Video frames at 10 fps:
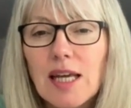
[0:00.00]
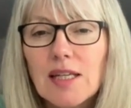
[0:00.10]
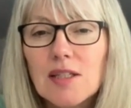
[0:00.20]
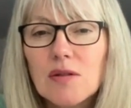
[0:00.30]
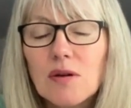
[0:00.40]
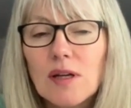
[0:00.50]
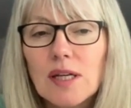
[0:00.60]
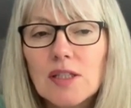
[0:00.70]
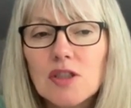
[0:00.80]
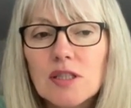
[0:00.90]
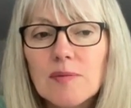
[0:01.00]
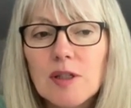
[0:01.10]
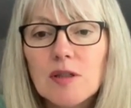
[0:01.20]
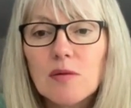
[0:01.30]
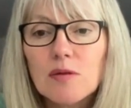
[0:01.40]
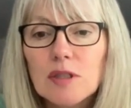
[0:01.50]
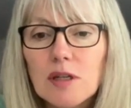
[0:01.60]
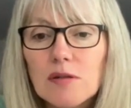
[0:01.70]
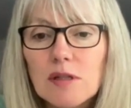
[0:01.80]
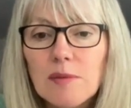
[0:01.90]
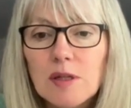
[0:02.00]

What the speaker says: It's quite interesting because I want to go to